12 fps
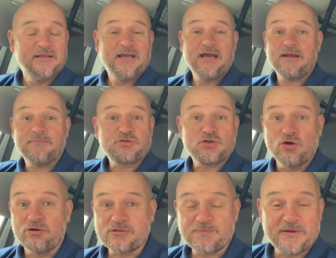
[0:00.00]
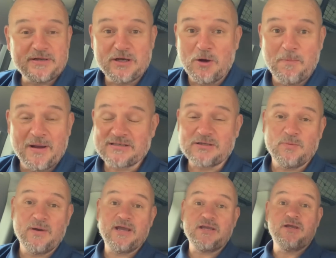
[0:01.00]
and I'm sure it's been no better
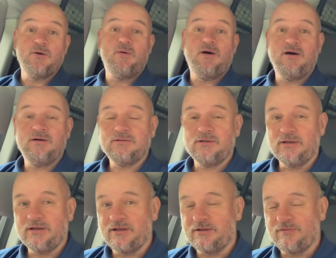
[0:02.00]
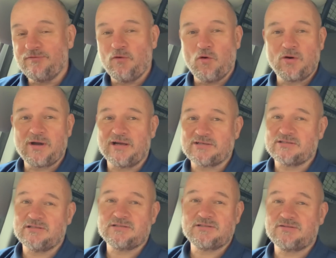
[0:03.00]
where you are. The forecast
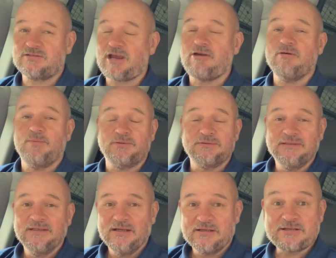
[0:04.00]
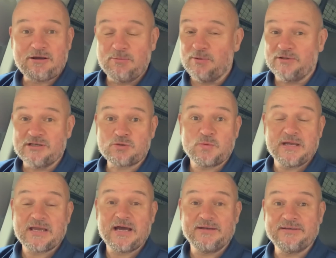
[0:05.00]
is terrible this
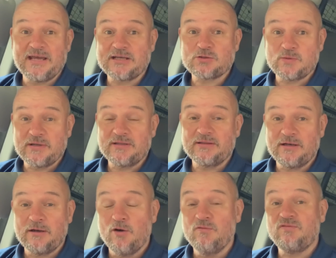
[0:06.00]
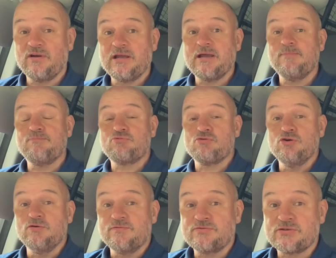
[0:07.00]
week and next week. Then hopefully it
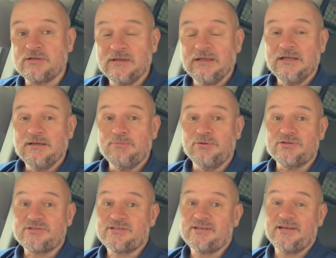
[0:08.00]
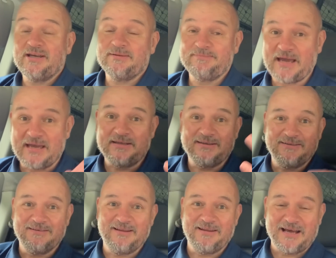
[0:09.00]
improves, but hey,
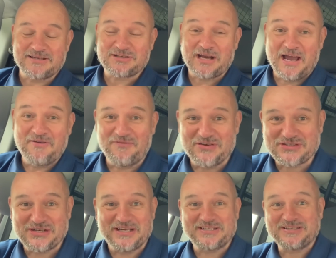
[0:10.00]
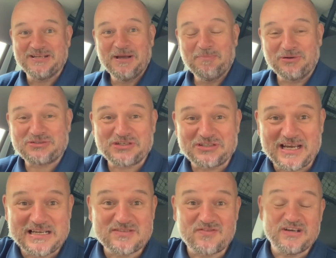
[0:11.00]
that's life, isn't it? But
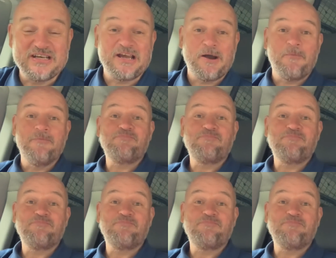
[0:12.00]
today's video,